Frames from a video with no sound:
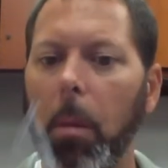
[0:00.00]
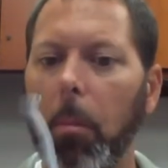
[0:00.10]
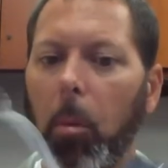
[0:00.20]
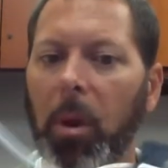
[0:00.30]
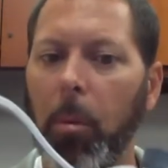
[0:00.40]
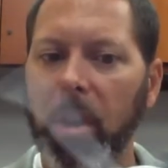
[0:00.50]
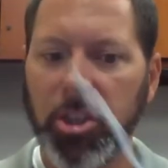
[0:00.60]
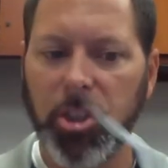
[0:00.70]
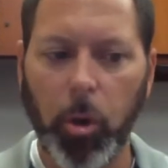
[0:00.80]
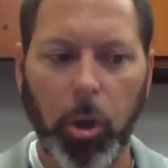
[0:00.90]
But what I want to
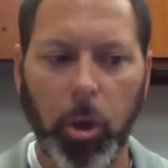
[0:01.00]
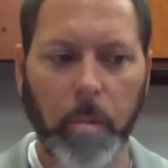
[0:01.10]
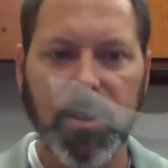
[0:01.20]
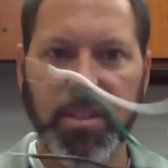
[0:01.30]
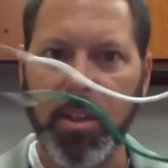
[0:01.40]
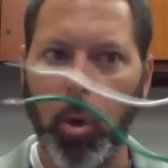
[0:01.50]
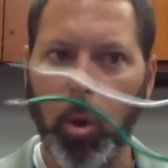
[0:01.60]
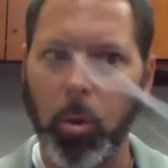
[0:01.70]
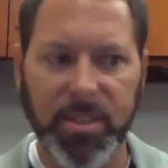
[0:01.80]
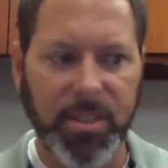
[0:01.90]
show you, this is the
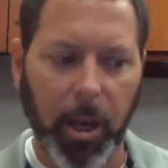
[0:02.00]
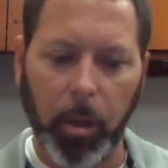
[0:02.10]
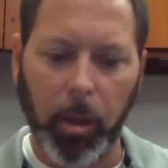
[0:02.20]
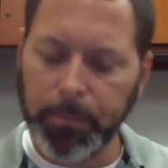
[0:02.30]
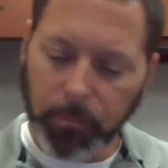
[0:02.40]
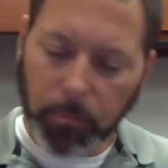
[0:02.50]
old style.